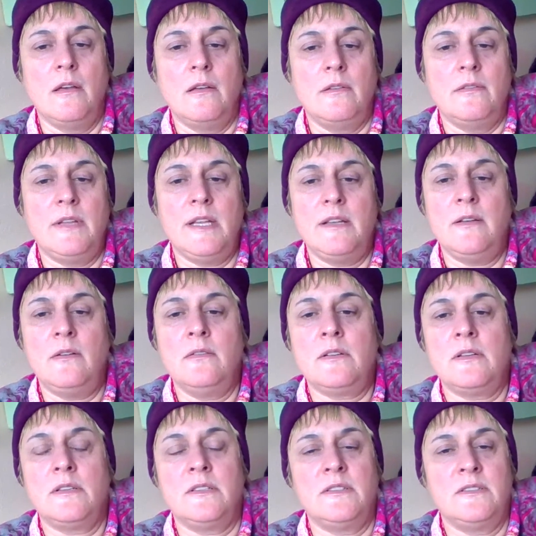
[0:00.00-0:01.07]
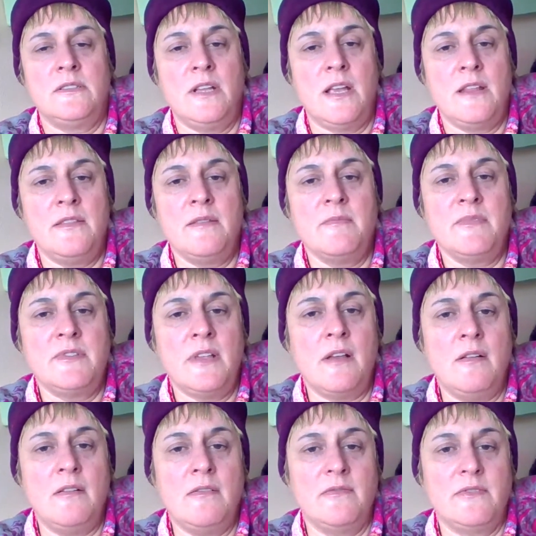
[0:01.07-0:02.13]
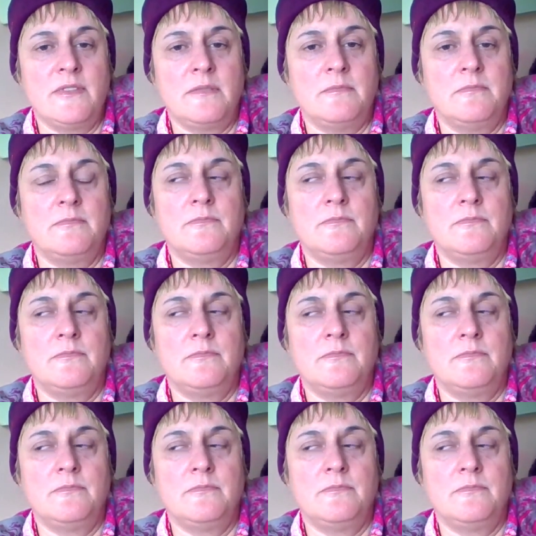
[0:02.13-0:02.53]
They don't understand themselves